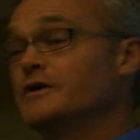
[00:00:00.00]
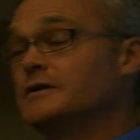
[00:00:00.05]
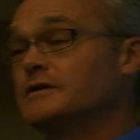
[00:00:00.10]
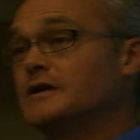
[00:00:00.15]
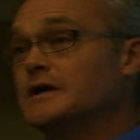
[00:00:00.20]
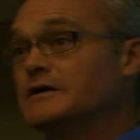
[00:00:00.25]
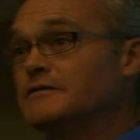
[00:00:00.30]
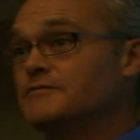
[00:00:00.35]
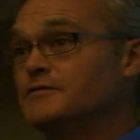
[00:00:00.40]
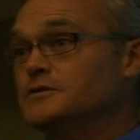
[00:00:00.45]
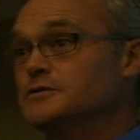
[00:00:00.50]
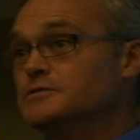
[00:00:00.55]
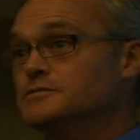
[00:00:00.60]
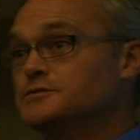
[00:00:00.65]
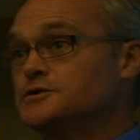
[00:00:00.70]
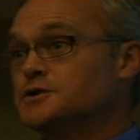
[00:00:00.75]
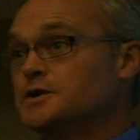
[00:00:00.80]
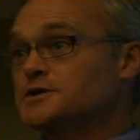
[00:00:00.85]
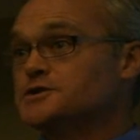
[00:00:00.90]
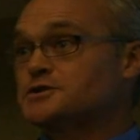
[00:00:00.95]
that if you
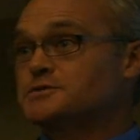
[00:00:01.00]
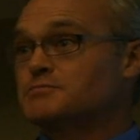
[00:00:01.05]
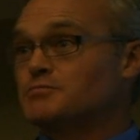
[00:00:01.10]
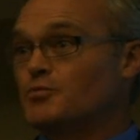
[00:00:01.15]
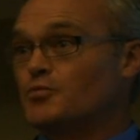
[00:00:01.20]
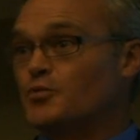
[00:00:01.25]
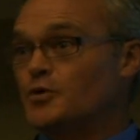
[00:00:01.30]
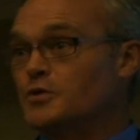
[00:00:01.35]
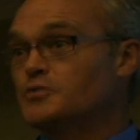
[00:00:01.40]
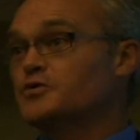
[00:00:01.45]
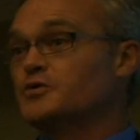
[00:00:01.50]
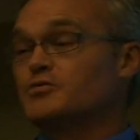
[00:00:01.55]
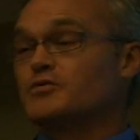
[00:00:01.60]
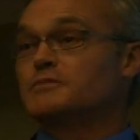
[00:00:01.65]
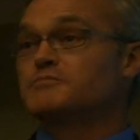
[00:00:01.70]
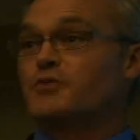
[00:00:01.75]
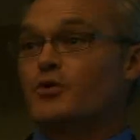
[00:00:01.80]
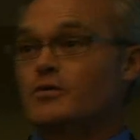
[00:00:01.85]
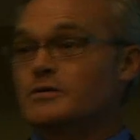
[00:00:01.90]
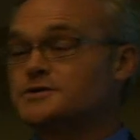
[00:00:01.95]
just wrote the
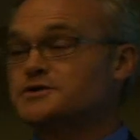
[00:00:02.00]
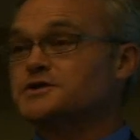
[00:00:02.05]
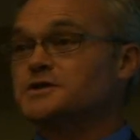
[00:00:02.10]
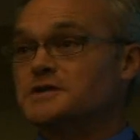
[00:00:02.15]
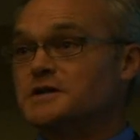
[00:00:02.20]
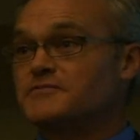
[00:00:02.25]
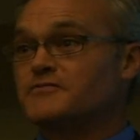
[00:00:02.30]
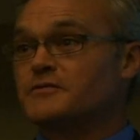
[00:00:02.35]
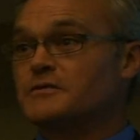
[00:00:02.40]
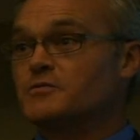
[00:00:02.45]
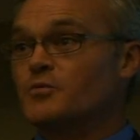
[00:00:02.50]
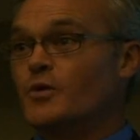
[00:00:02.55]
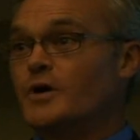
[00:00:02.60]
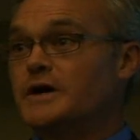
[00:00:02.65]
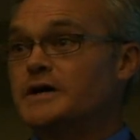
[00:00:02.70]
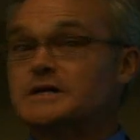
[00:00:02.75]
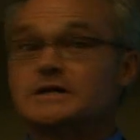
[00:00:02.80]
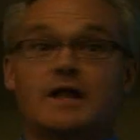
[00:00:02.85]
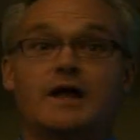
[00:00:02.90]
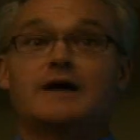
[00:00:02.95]
reports a different
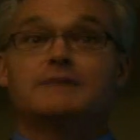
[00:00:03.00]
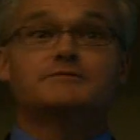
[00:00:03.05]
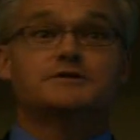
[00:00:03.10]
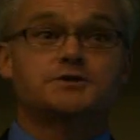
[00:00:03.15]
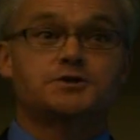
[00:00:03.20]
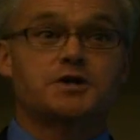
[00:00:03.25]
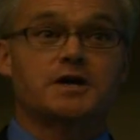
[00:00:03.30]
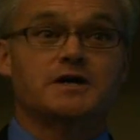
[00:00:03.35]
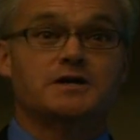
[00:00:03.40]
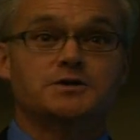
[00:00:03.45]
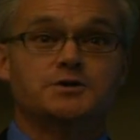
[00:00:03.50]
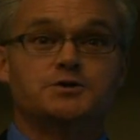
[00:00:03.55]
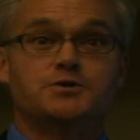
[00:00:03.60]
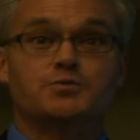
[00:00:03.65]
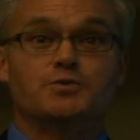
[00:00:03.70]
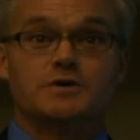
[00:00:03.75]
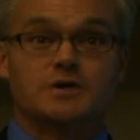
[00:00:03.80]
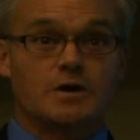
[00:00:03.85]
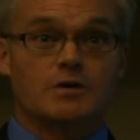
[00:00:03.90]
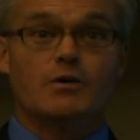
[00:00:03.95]
way, climate
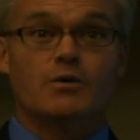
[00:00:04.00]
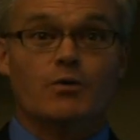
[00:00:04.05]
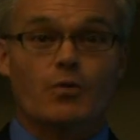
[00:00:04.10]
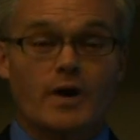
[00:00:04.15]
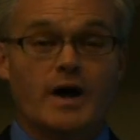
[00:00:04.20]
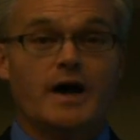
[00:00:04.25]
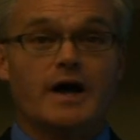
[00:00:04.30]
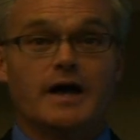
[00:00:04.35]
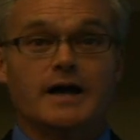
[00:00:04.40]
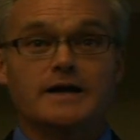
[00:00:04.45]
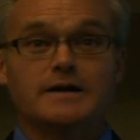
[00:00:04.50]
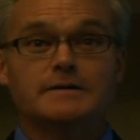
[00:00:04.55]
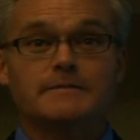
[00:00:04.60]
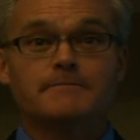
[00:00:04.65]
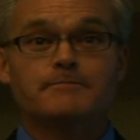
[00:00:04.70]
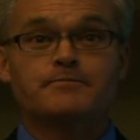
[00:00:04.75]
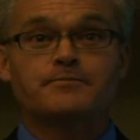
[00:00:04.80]
change would go away,